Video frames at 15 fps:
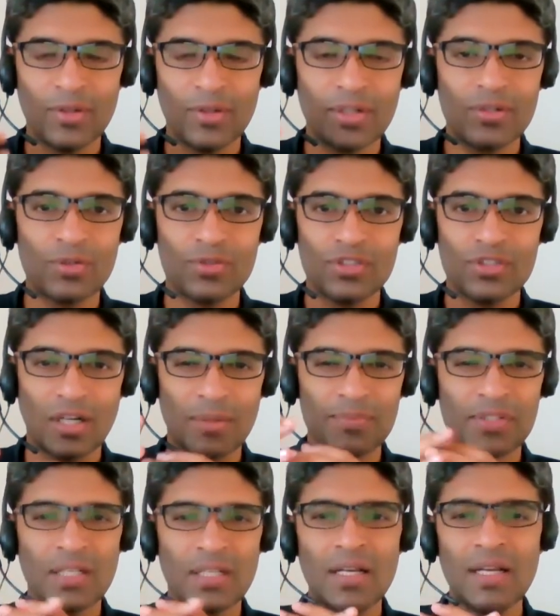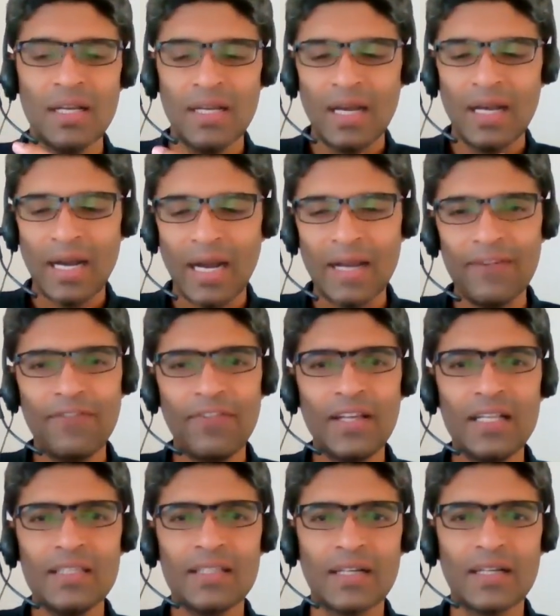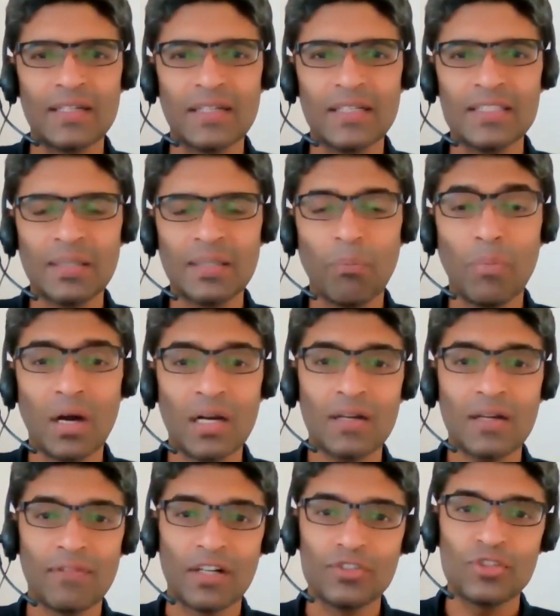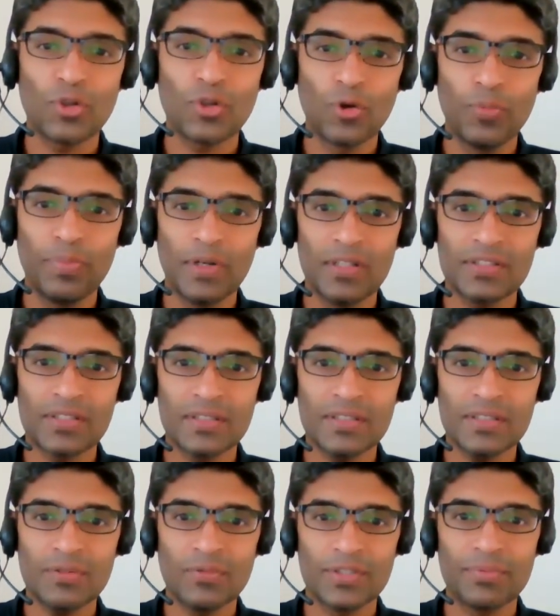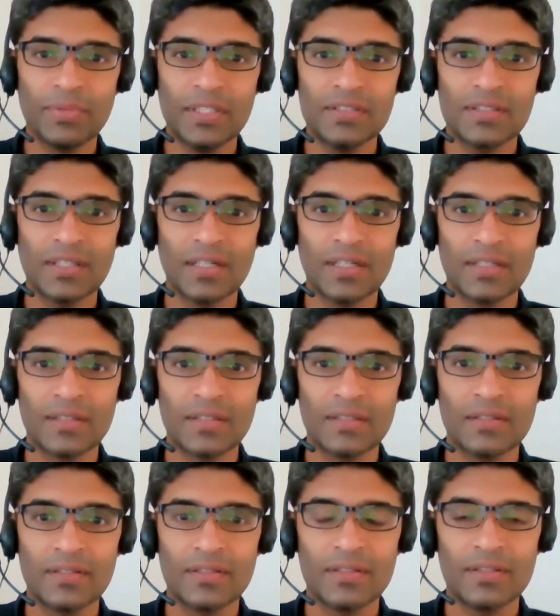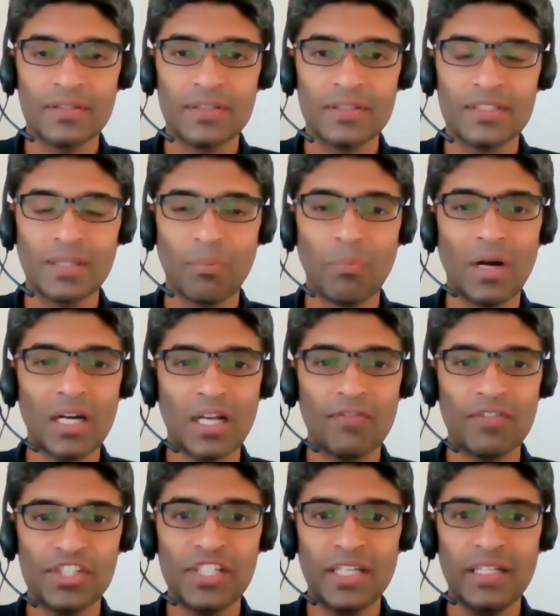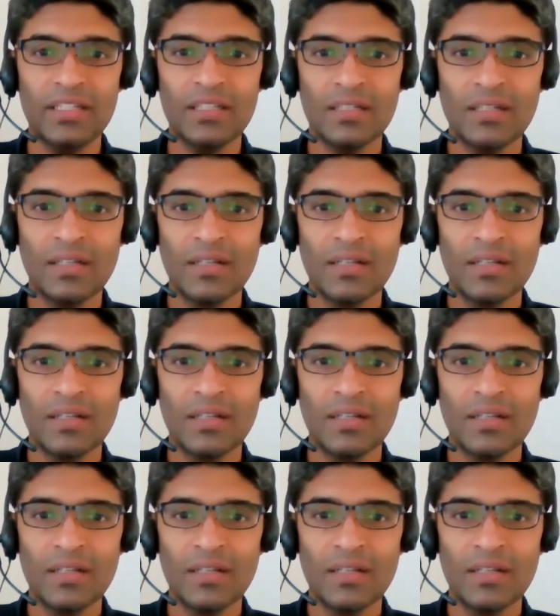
you're doing two jobs. I feel that it's a mark of unscrupulousness, which means that it's a mark of a cheat